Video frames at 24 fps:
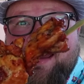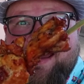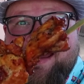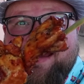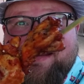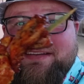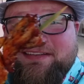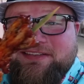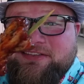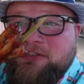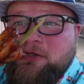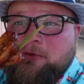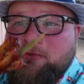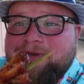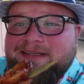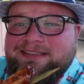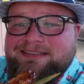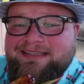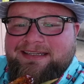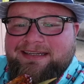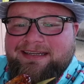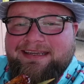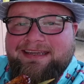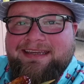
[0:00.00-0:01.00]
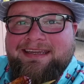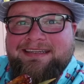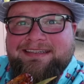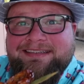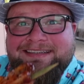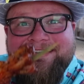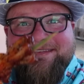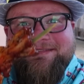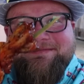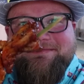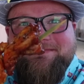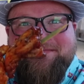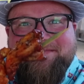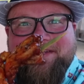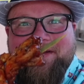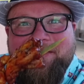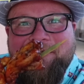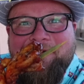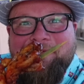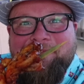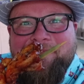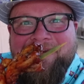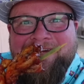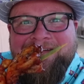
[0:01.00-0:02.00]
And it's so easy to eat. You
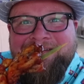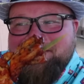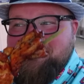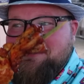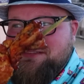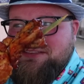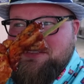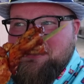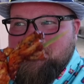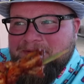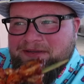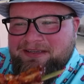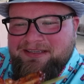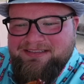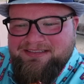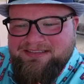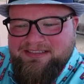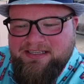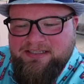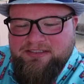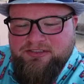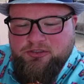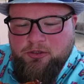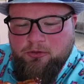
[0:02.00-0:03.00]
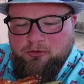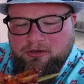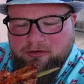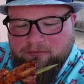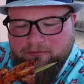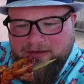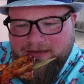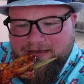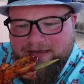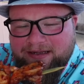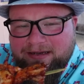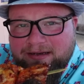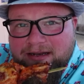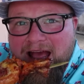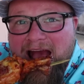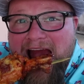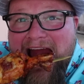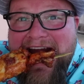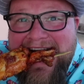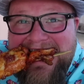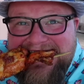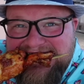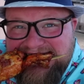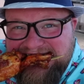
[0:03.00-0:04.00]
know what I mean? So easy, so convenient.
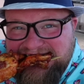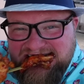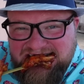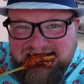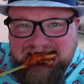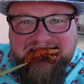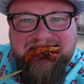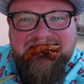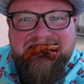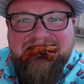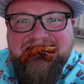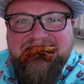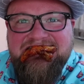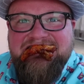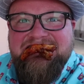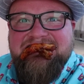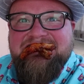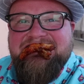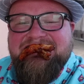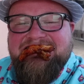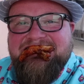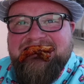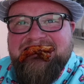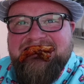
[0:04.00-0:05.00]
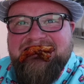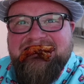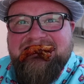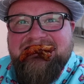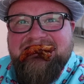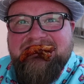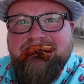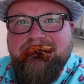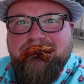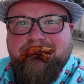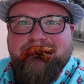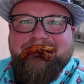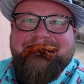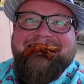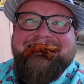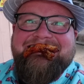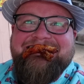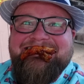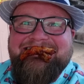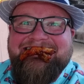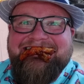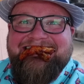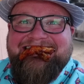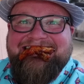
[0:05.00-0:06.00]
Oh,
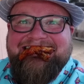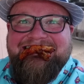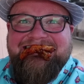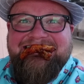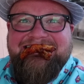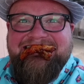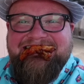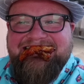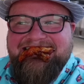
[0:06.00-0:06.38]
better not.